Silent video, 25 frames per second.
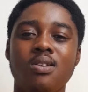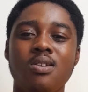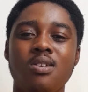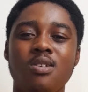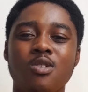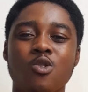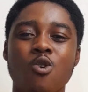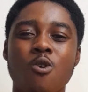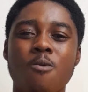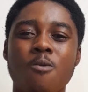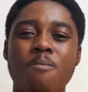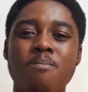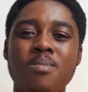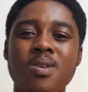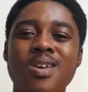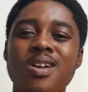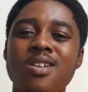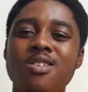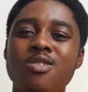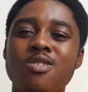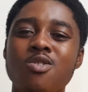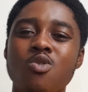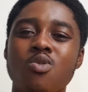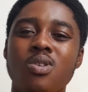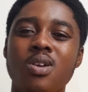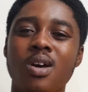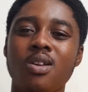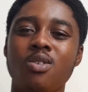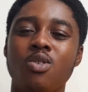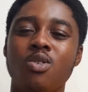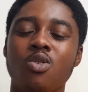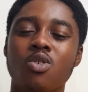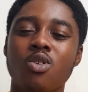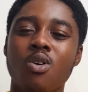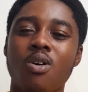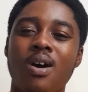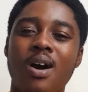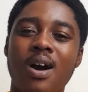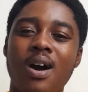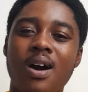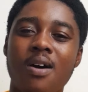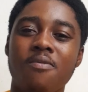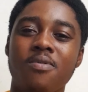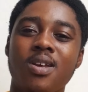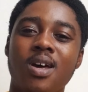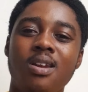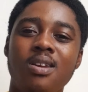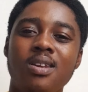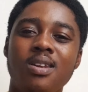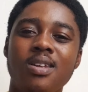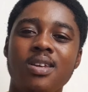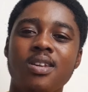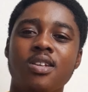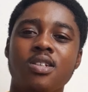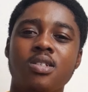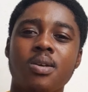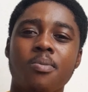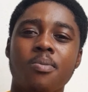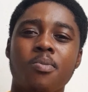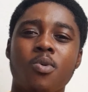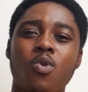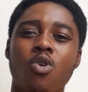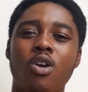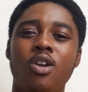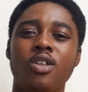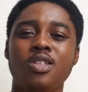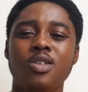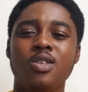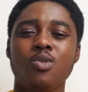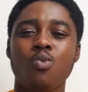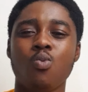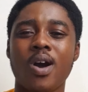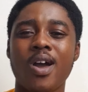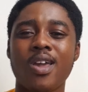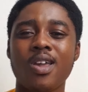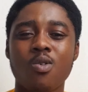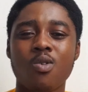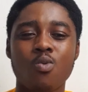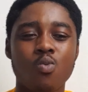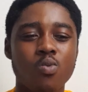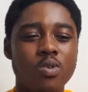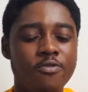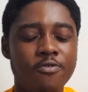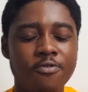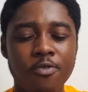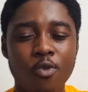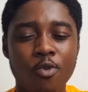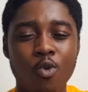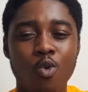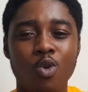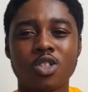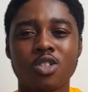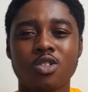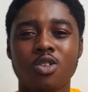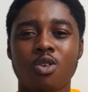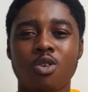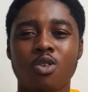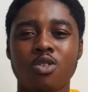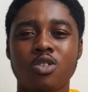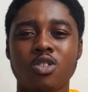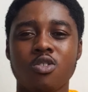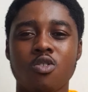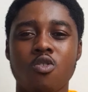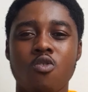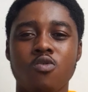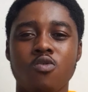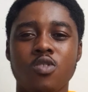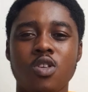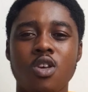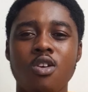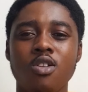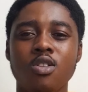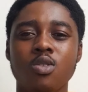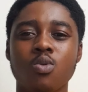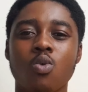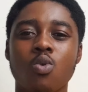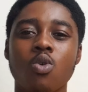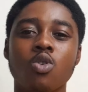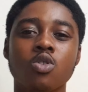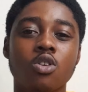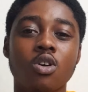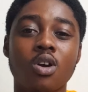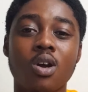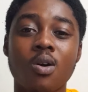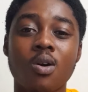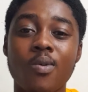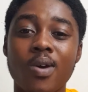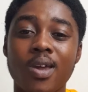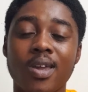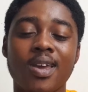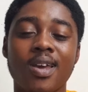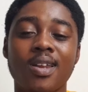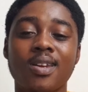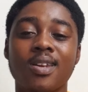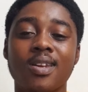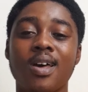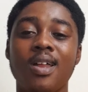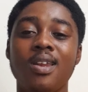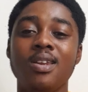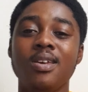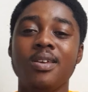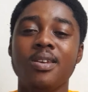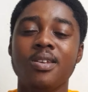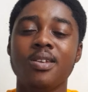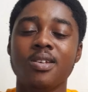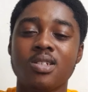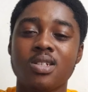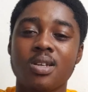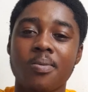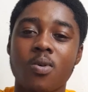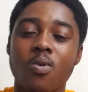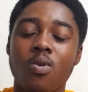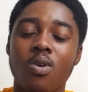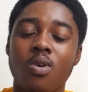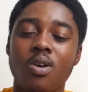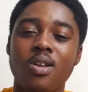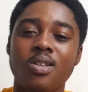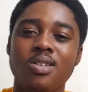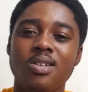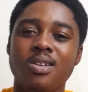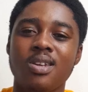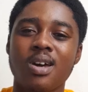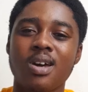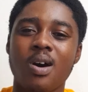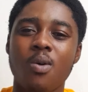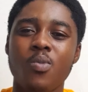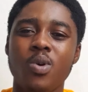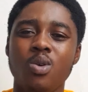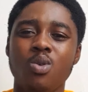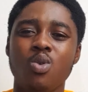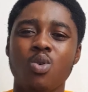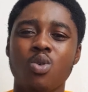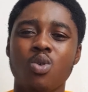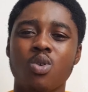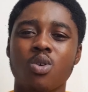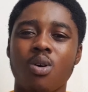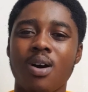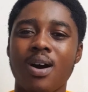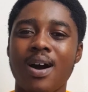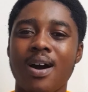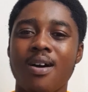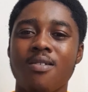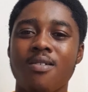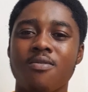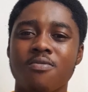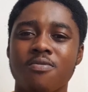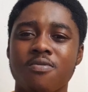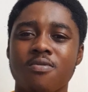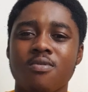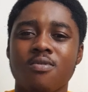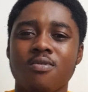So me and you that do not have that leadership quality, why are we forcing ourselves to also go and get that leadership quality that we do not have?